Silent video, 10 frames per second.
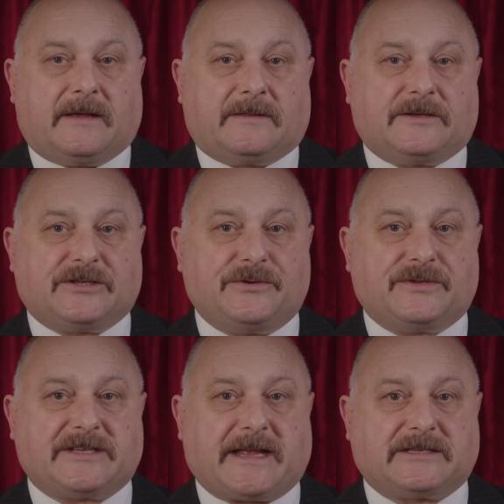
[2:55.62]
The two
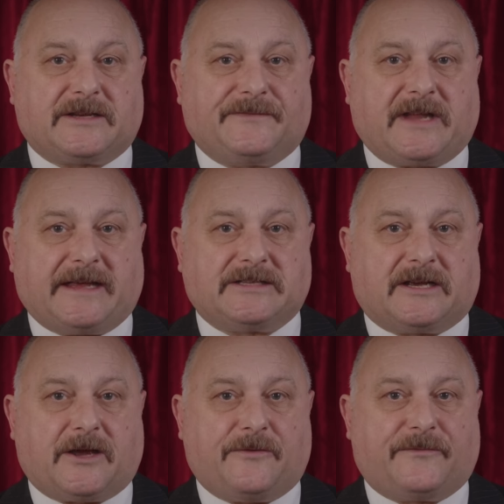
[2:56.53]
sets of
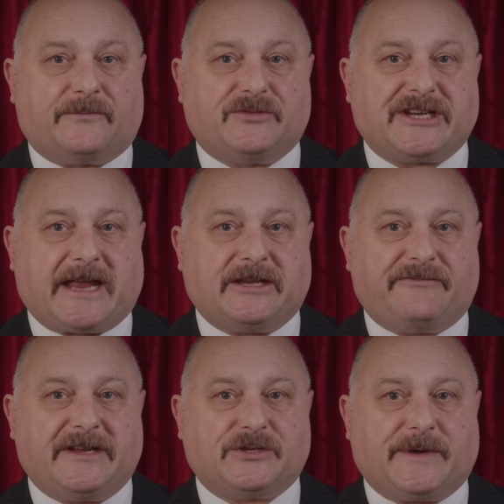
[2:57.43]
data go from
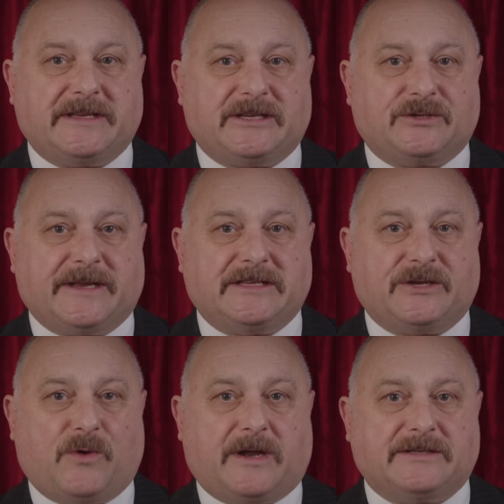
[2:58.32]
January
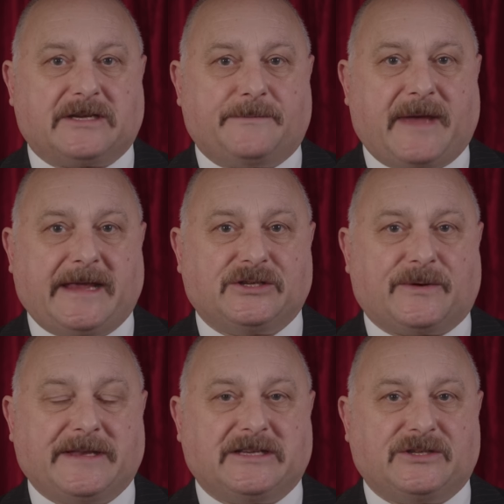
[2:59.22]
2021 to May
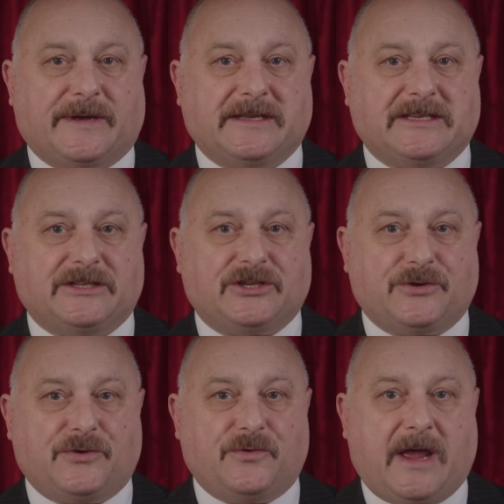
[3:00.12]

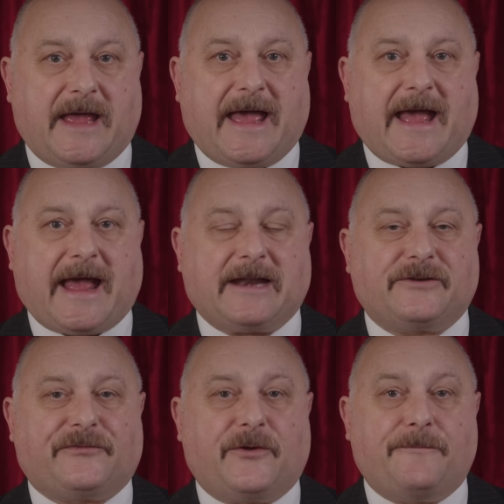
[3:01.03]
2022 and
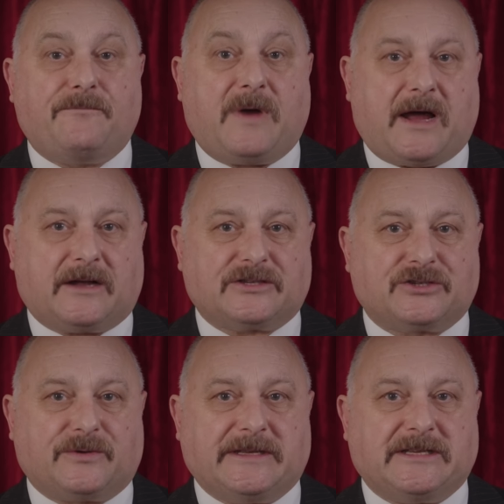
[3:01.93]
from March
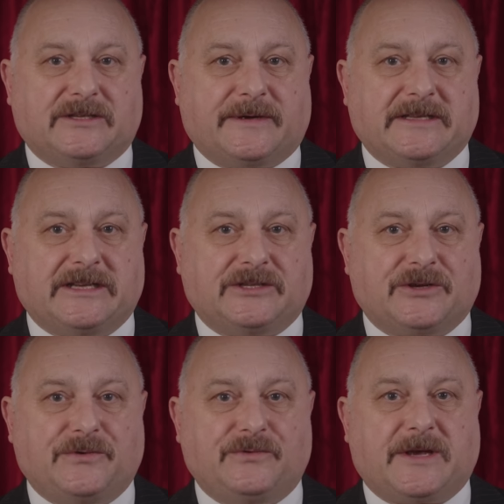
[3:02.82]

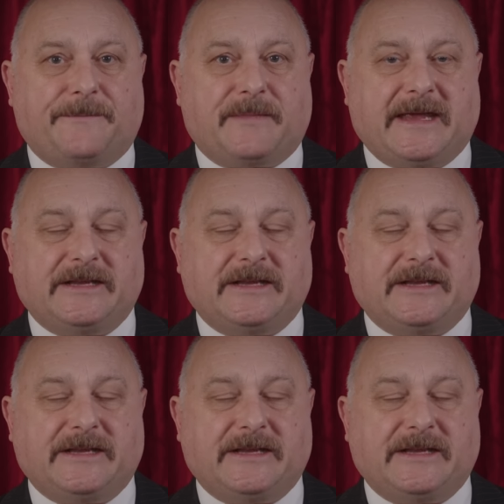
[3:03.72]
2022 to May